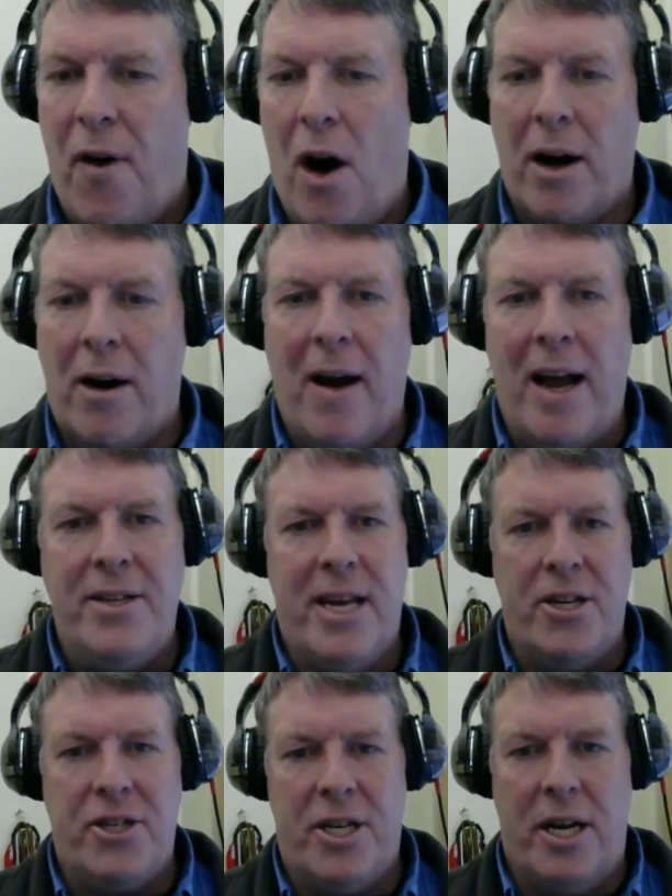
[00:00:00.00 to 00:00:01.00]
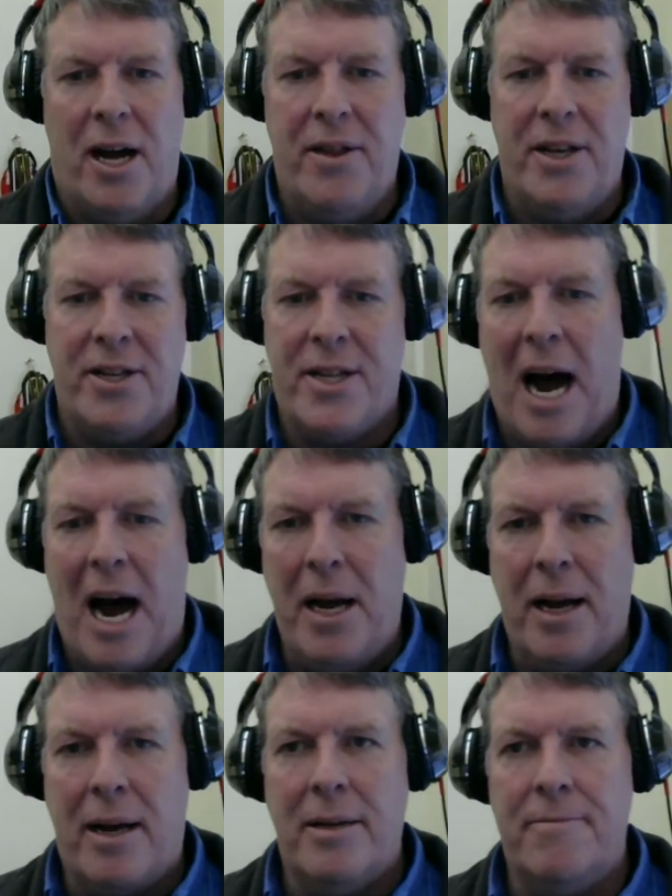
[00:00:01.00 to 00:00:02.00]
far, a great session on this
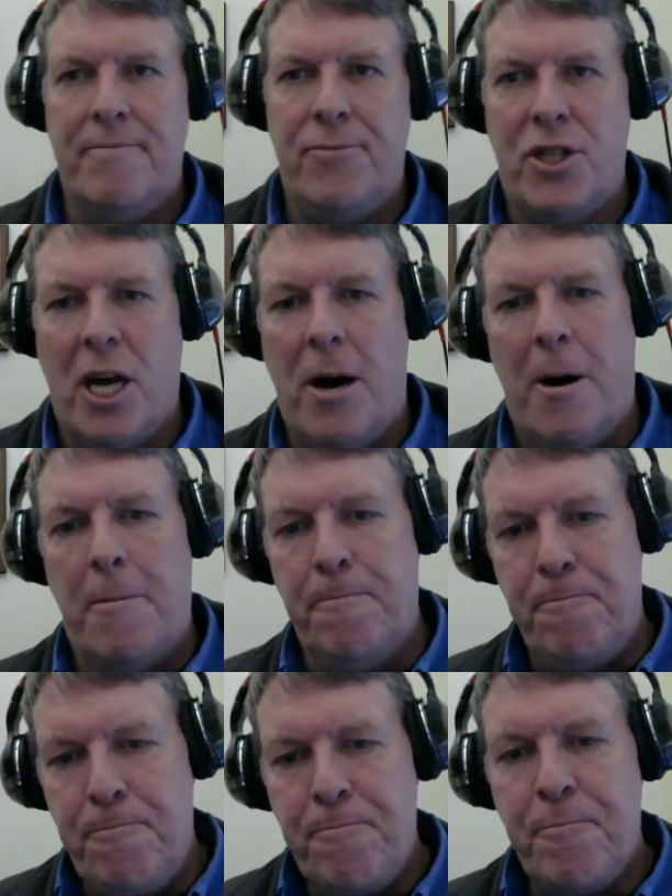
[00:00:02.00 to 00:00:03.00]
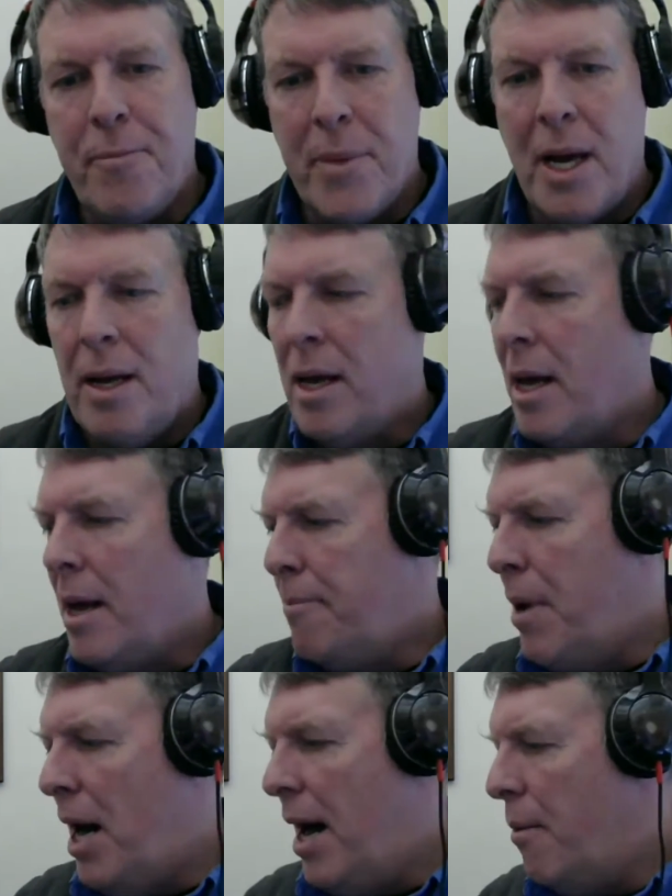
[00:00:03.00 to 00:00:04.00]
topic. So,
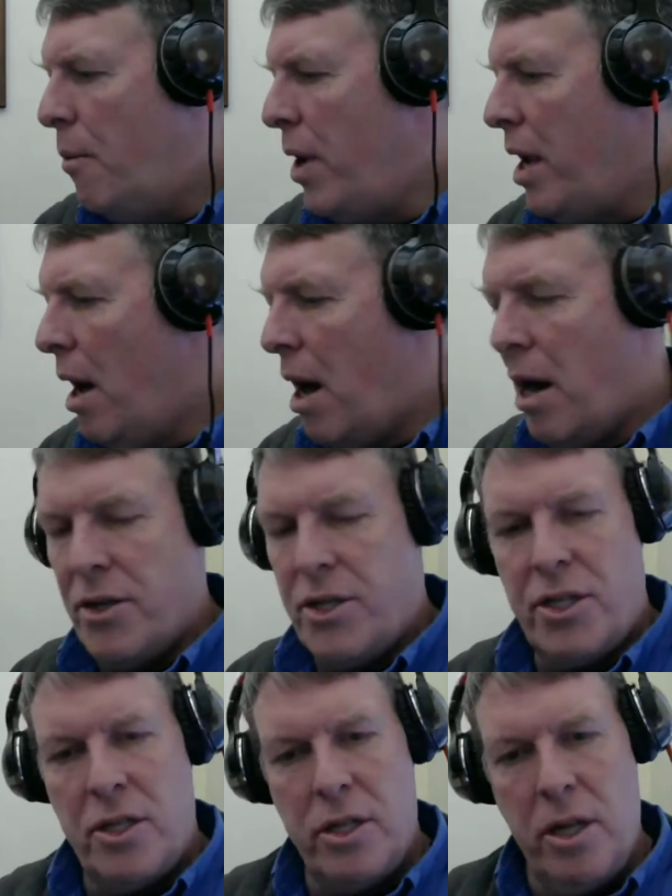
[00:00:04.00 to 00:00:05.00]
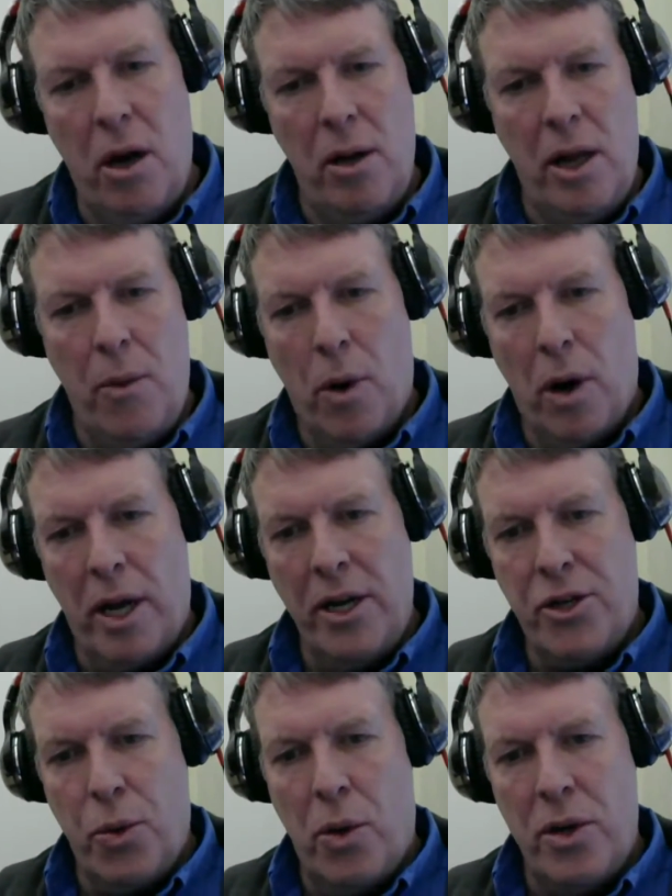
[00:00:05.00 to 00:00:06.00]
but we are slowly
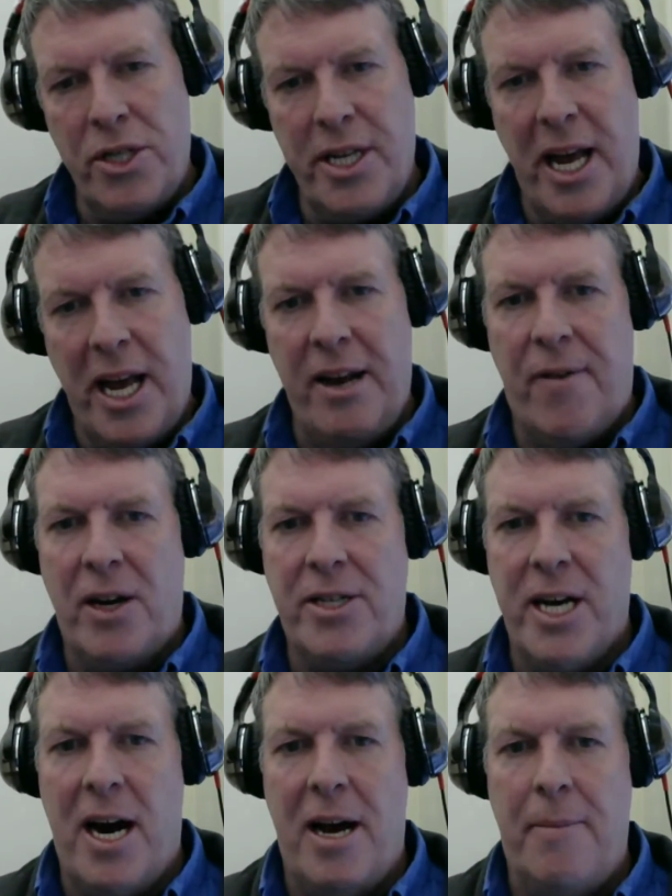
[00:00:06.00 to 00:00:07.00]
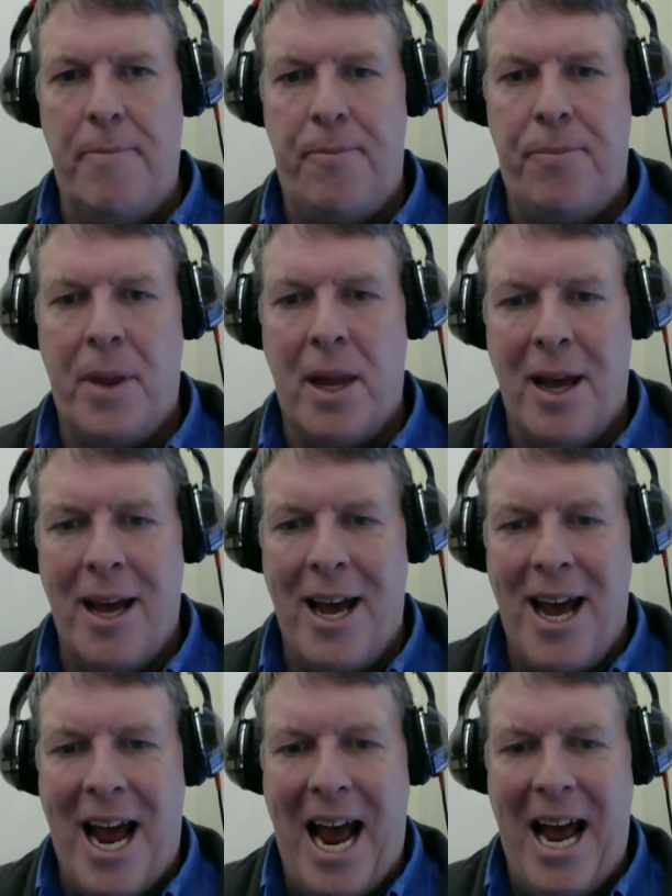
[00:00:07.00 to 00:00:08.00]
working towards the end of our time.
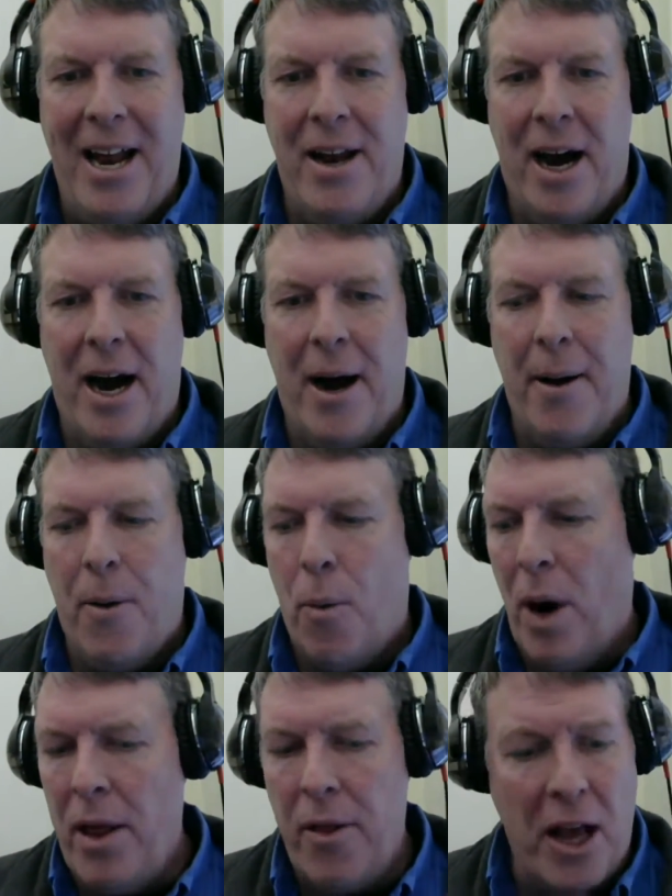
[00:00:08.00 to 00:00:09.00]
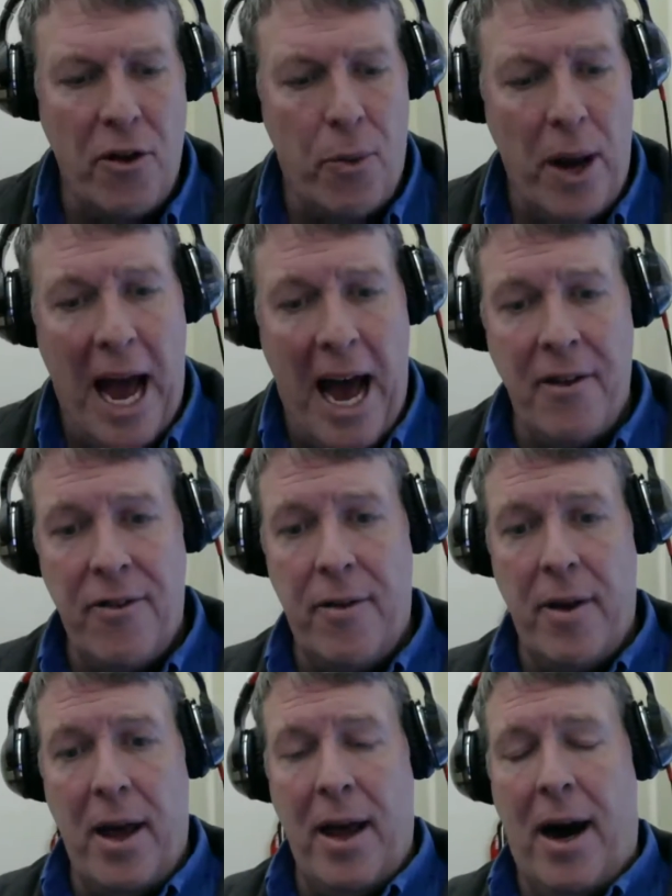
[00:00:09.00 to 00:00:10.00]
And one of the things we
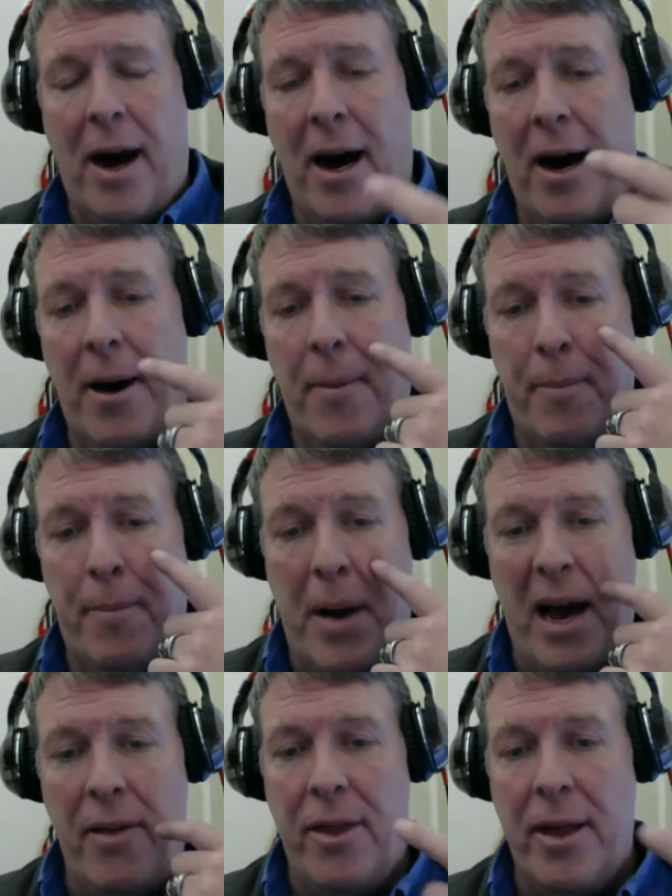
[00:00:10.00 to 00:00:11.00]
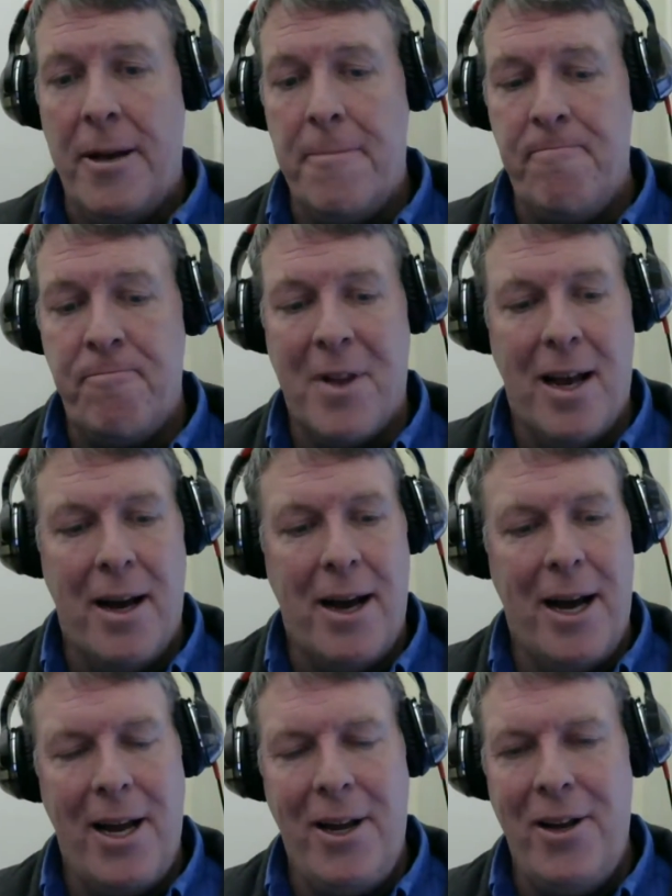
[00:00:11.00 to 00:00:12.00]
asked, Beth,
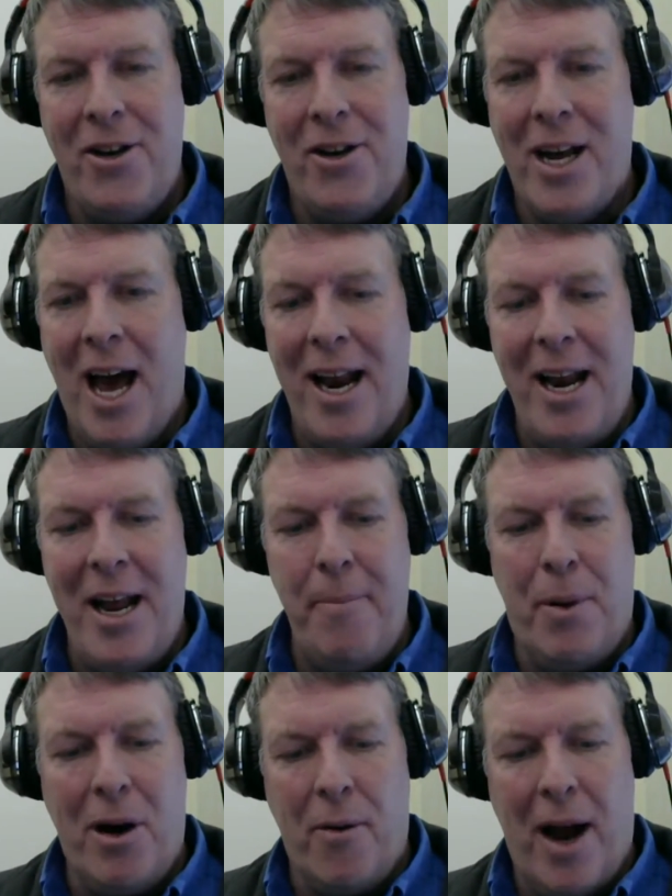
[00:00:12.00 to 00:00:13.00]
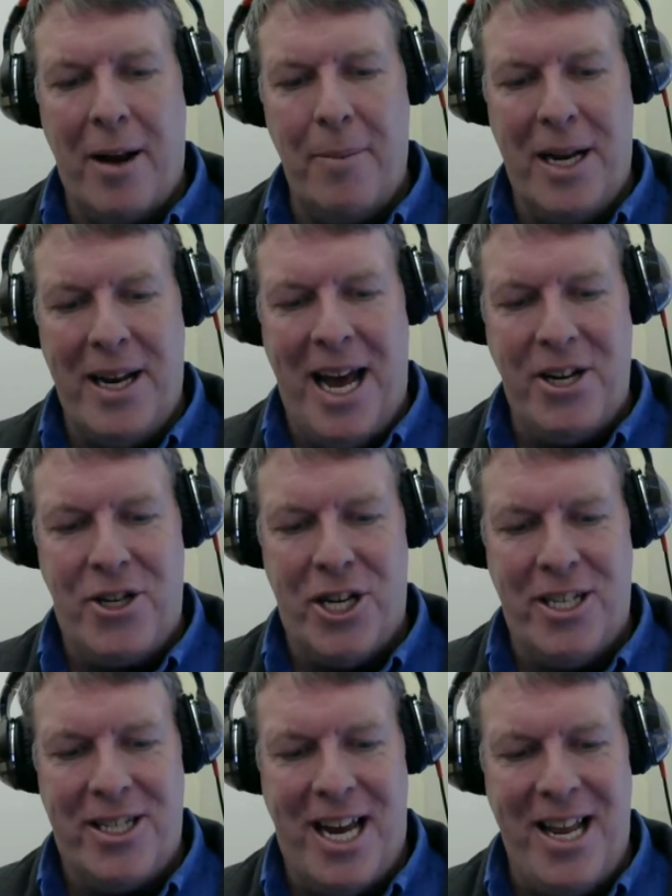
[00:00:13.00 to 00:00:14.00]
do you got any book
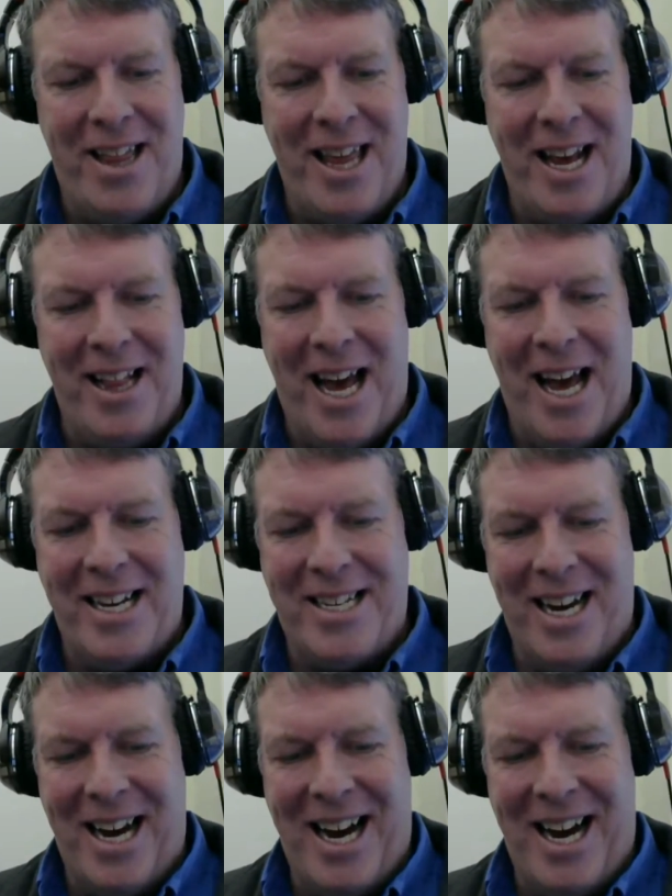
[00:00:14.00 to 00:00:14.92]
recommendations? Anything that